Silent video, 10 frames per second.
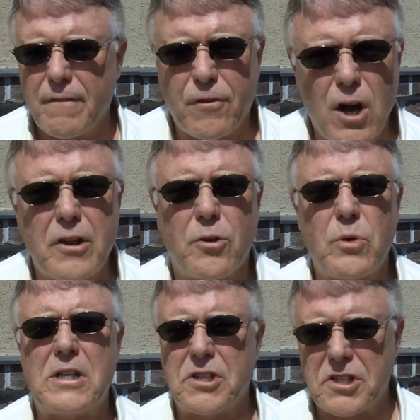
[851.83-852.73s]
for other
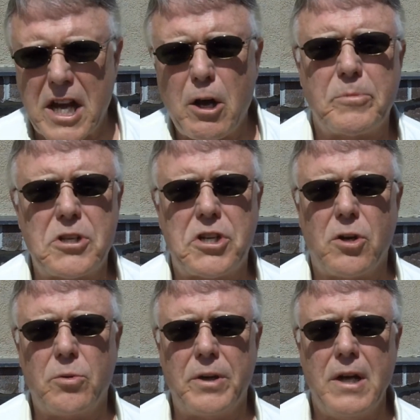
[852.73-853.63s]
reasons to help the
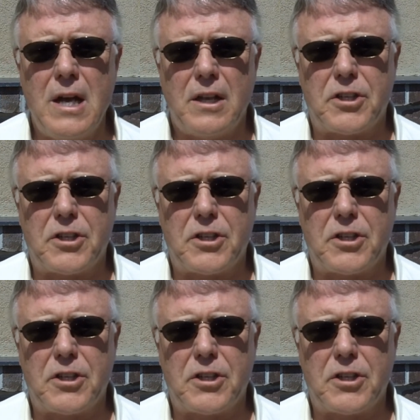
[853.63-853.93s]
children,